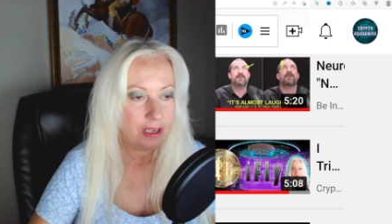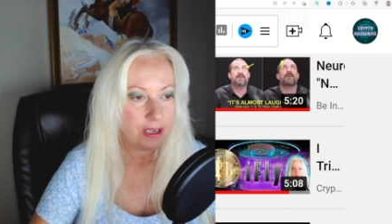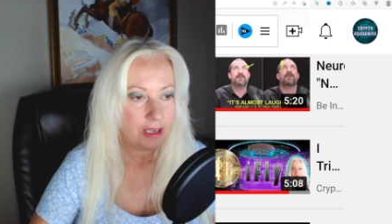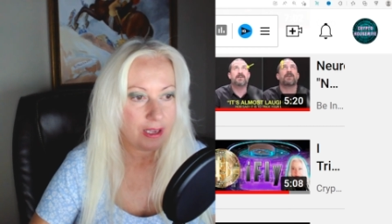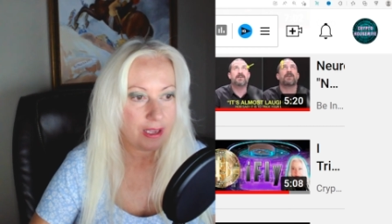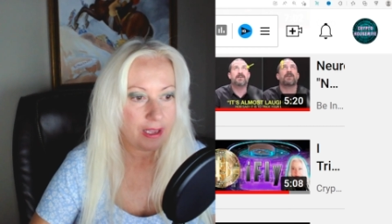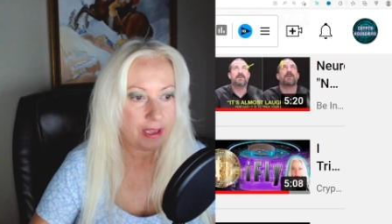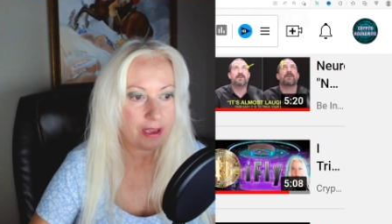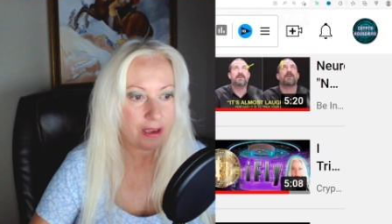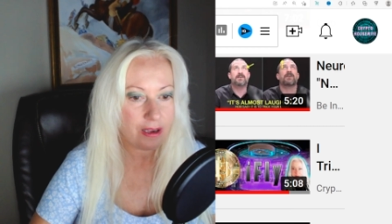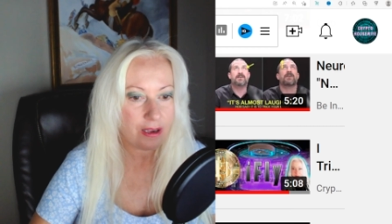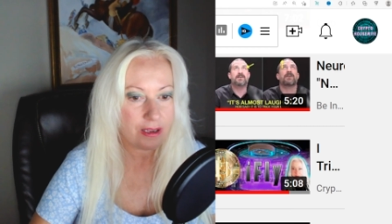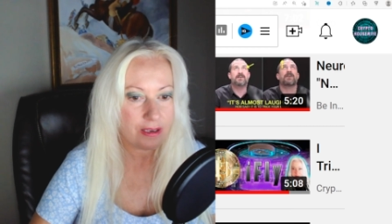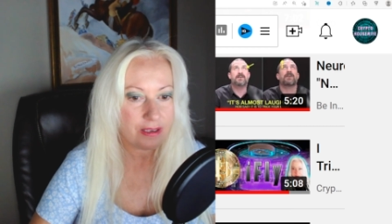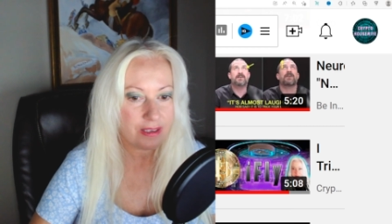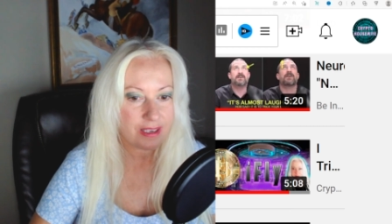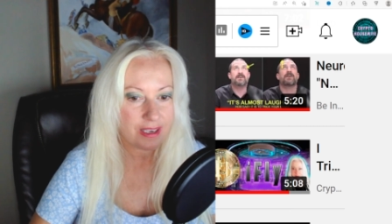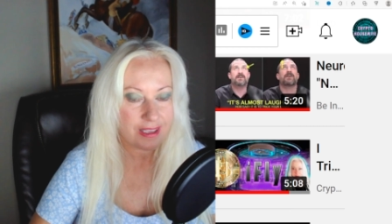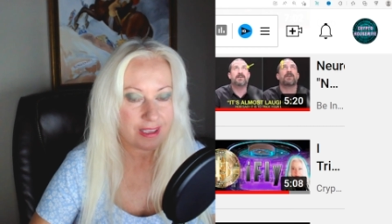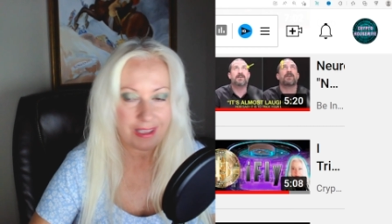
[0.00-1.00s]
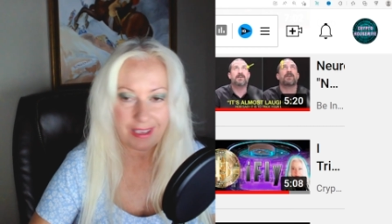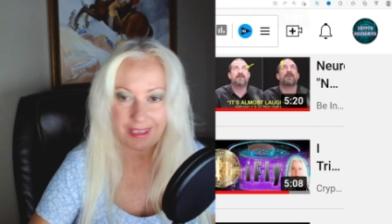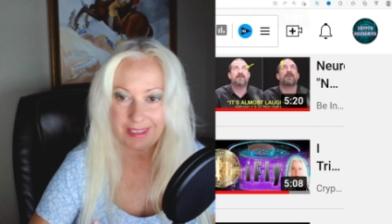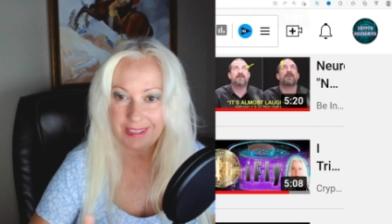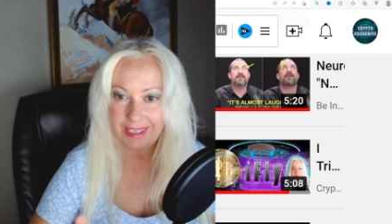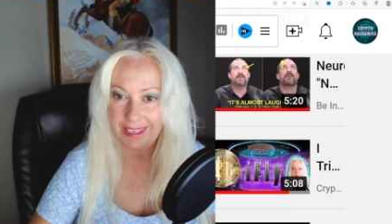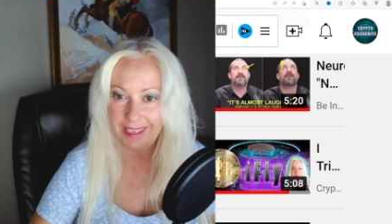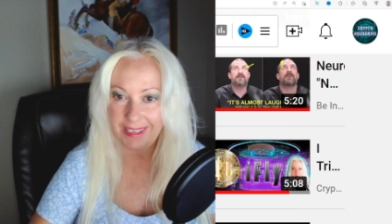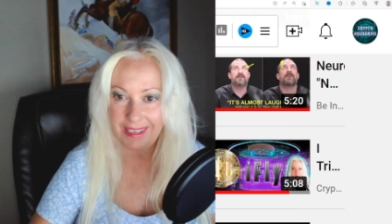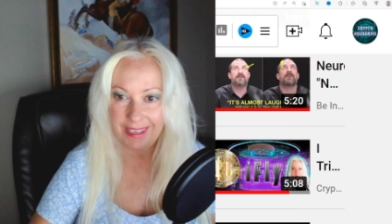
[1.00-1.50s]
And like I
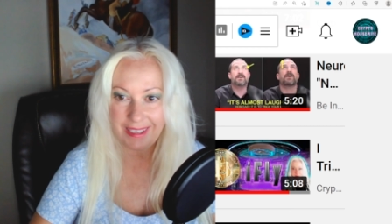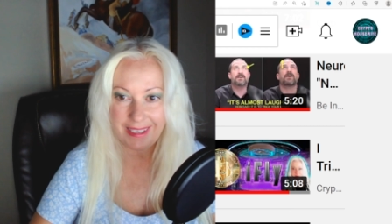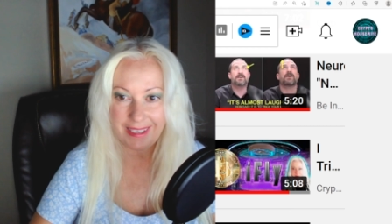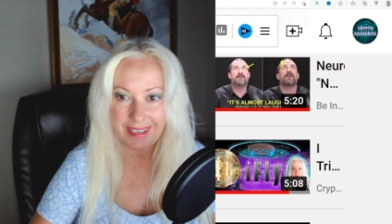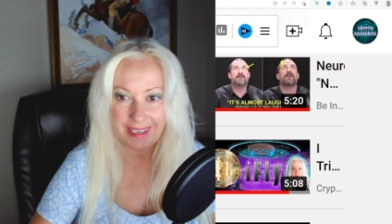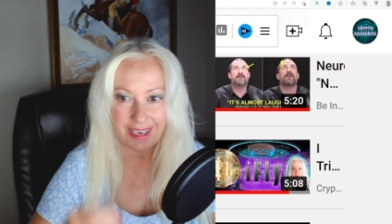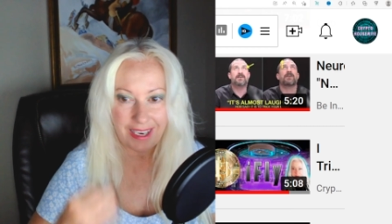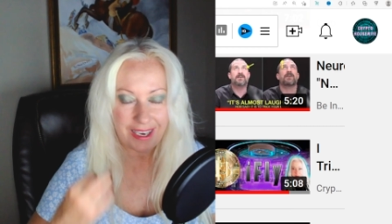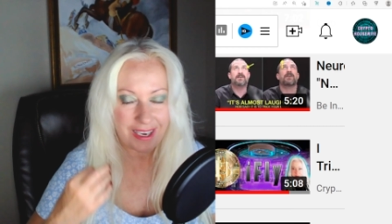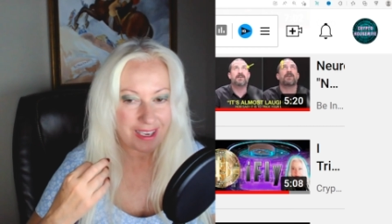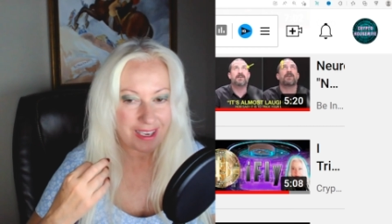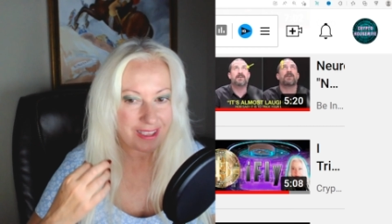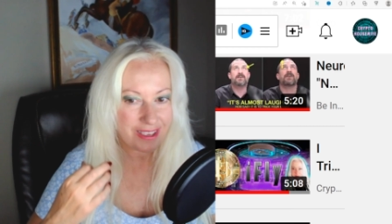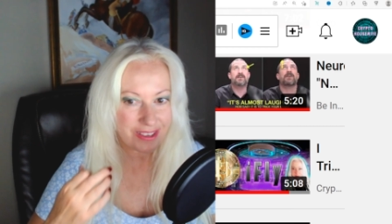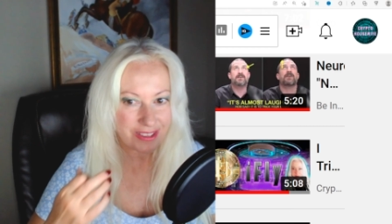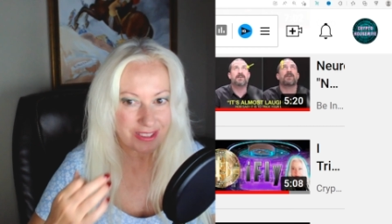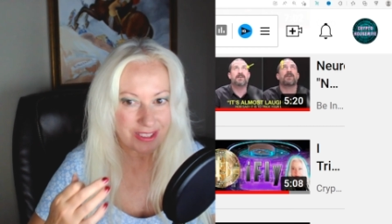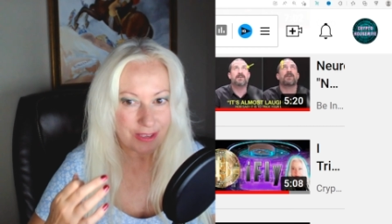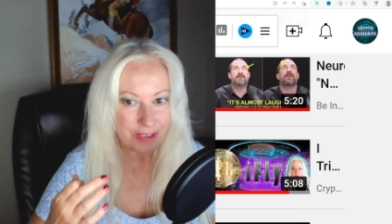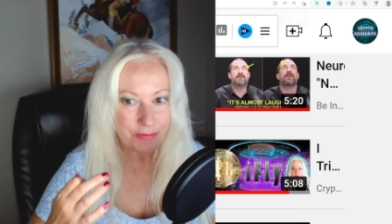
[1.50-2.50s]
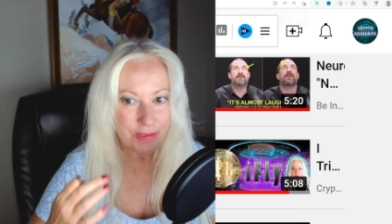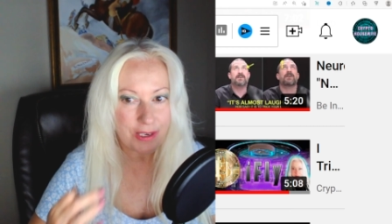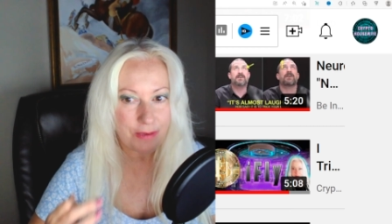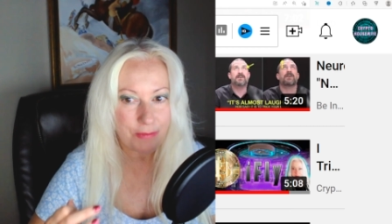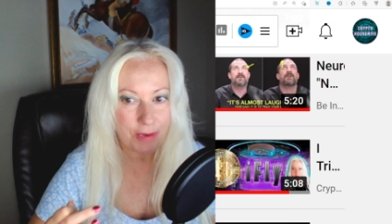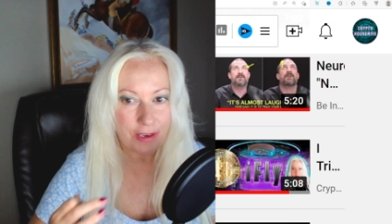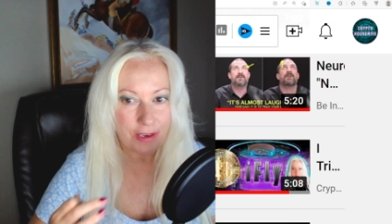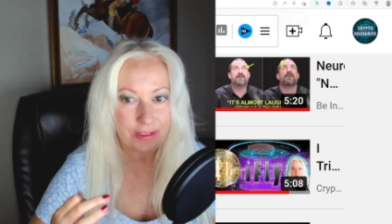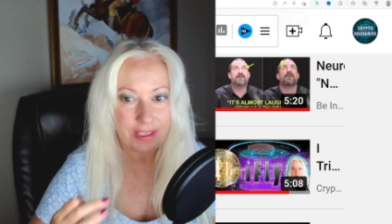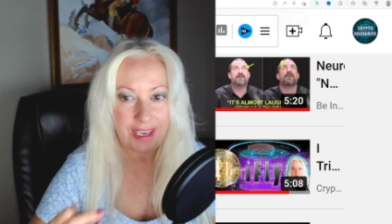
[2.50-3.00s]
said, there's something
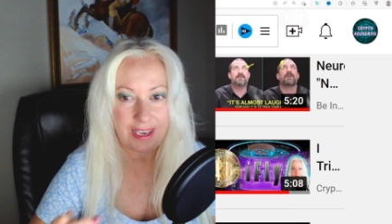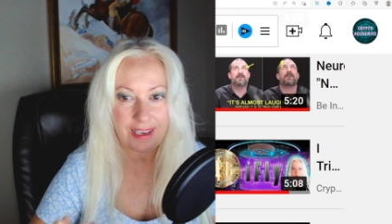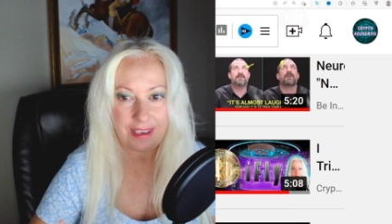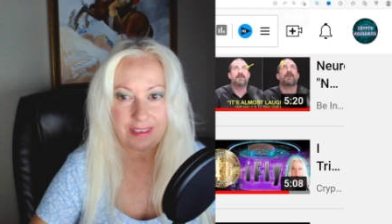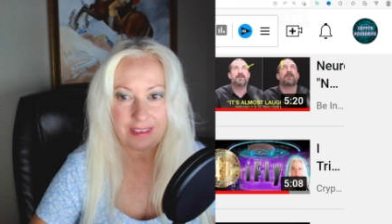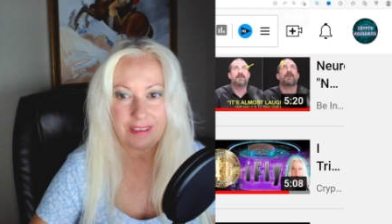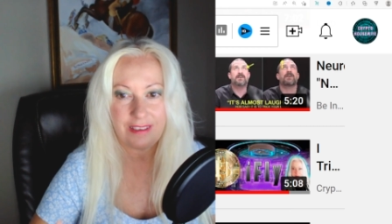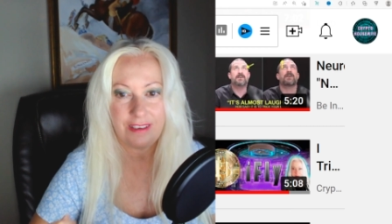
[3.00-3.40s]
about that.